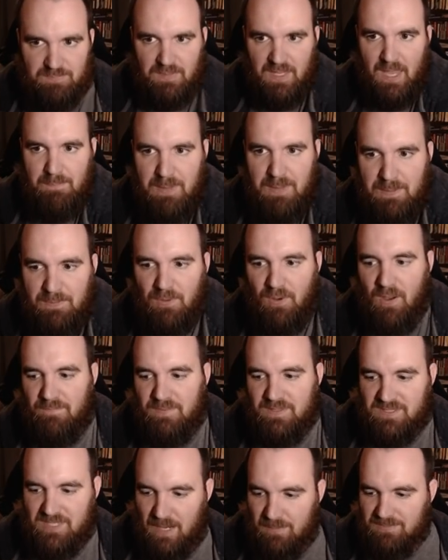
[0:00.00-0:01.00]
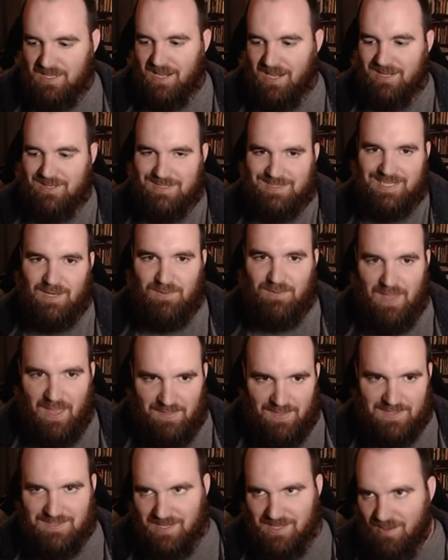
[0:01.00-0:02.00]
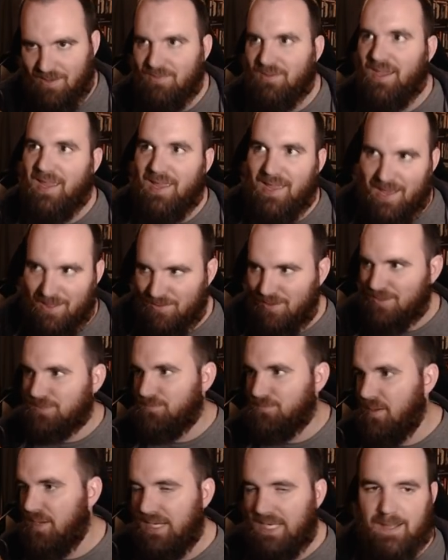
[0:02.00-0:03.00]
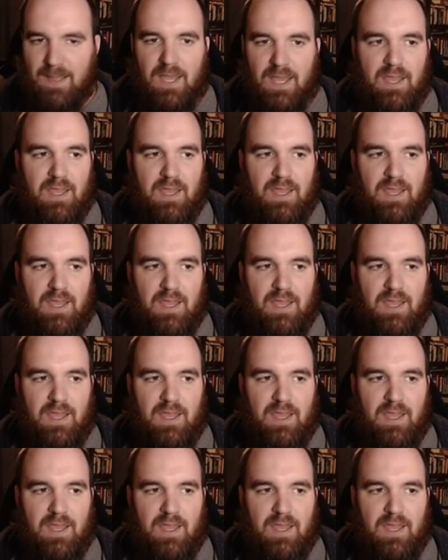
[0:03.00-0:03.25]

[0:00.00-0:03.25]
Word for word: and people oftentimes kind of just hear that and they say, okay, yeah, it lost money.